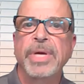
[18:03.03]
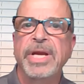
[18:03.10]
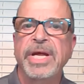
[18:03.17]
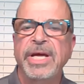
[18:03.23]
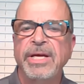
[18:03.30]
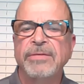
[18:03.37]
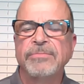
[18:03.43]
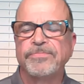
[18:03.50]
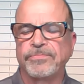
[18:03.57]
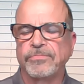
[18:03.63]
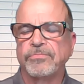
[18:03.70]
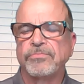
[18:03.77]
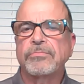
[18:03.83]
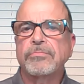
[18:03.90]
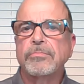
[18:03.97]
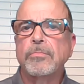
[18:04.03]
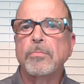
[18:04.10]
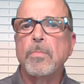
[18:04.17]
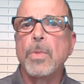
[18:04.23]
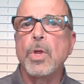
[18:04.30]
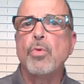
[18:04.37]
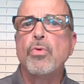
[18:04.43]
committee
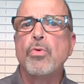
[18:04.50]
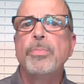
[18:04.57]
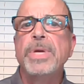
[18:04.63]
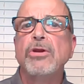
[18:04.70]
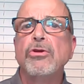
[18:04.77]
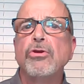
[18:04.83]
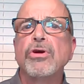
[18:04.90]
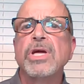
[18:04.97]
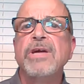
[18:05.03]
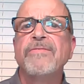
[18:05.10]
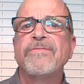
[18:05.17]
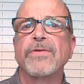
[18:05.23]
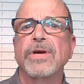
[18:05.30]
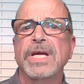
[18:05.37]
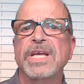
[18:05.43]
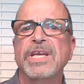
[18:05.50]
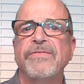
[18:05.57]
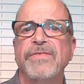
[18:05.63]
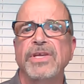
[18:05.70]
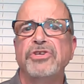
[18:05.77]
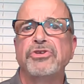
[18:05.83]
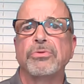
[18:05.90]
will be looking for
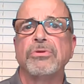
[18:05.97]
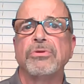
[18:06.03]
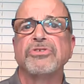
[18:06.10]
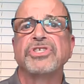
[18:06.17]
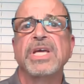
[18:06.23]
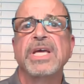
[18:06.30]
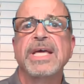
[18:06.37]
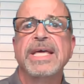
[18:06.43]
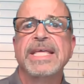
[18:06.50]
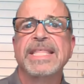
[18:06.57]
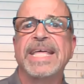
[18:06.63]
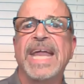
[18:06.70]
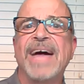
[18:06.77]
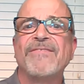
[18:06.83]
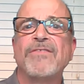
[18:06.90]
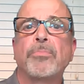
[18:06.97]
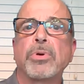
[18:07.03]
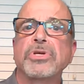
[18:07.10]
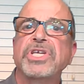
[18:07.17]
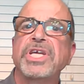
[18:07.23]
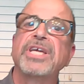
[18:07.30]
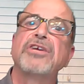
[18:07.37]
individuals that have a
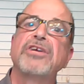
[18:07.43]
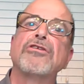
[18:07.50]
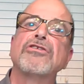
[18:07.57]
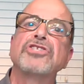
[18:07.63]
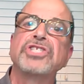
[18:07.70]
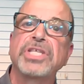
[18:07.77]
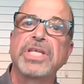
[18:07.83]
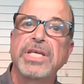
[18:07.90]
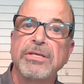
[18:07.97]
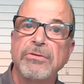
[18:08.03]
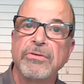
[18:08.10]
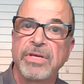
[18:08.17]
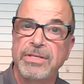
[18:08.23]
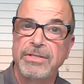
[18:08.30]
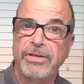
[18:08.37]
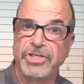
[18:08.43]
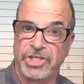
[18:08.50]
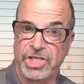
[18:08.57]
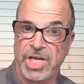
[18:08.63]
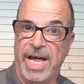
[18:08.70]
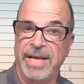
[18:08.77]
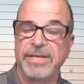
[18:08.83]
particular skill
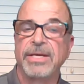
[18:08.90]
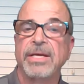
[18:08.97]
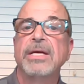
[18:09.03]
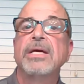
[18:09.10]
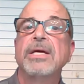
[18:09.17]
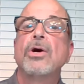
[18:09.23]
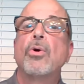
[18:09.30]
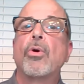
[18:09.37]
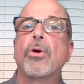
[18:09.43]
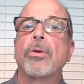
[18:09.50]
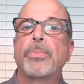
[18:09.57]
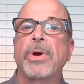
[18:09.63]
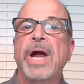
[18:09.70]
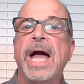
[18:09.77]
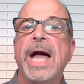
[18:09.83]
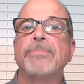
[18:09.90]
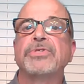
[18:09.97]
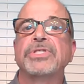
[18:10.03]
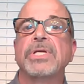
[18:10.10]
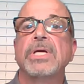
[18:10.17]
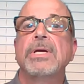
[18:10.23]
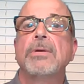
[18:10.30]
set or
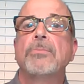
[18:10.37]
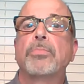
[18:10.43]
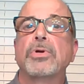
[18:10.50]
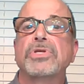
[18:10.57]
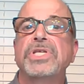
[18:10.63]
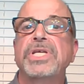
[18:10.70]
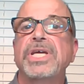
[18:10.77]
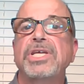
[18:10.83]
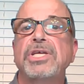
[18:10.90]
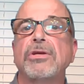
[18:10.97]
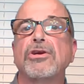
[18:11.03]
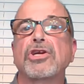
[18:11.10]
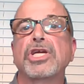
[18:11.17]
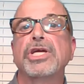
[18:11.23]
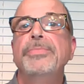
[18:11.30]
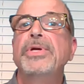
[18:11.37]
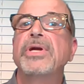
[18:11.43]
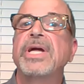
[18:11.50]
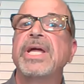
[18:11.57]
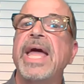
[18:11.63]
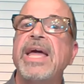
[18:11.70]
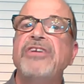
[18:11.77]
perhaps particular
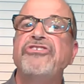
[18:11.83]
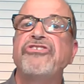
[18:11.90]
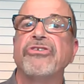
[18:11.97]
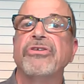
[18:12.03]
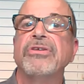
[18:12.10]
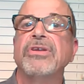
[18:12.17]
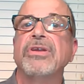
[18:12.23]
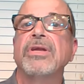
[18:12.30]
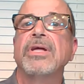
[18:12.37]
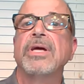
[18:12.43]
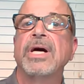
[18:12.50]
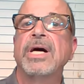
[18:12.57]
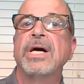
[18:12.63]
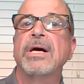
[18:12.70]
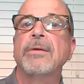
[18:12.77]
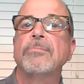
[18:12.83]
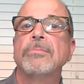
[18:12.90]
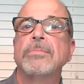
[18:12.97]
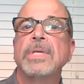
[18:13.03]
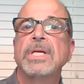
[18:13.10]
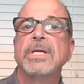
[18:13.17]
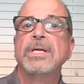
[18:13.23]
communication
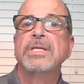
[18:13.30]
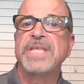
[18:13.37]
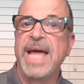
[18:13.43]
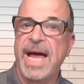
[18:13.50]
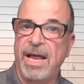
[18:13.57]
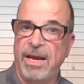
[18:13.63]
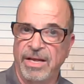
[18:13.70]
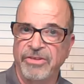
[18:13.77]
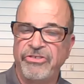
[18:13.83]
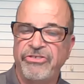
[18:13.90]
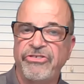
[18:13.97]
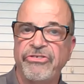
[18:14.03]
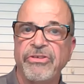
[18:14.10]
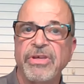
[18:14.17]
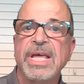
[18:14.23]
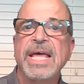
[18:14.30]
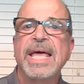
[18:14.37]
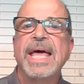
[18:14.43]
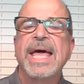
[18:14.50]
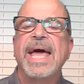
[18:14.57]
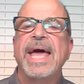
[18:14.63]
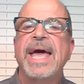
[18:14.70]
talents.
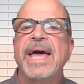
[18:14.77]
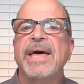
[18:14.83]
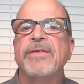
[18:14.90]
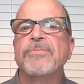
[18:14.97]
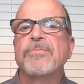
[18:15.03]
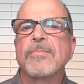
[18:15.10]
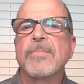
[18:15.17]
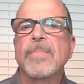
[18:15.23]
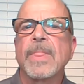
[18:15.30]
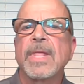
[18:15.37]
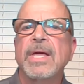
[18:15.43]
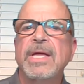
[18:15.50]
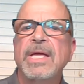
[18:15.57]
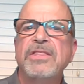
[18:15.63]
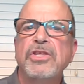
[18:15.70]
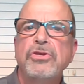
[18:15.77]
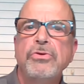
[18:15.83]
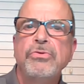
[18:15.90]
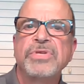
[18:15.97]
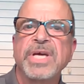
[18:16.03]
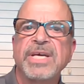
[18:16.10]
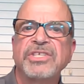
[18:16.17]
And in the
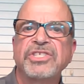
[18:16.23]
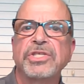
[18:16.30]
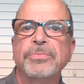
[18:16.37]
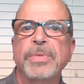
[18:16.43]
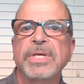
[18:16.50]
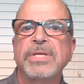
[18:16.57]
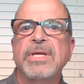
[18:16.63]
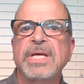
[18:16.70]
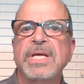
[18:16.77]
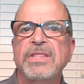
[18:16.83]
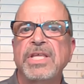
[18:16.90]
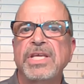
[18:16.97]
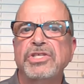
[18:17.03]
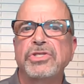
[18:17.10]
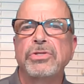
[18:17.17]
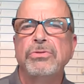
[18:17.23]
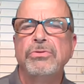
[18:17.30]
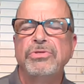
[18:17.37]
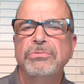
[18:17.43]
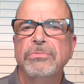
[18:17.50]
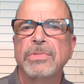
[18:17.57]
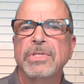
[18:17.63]
New Testament, in these
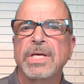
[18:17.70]
two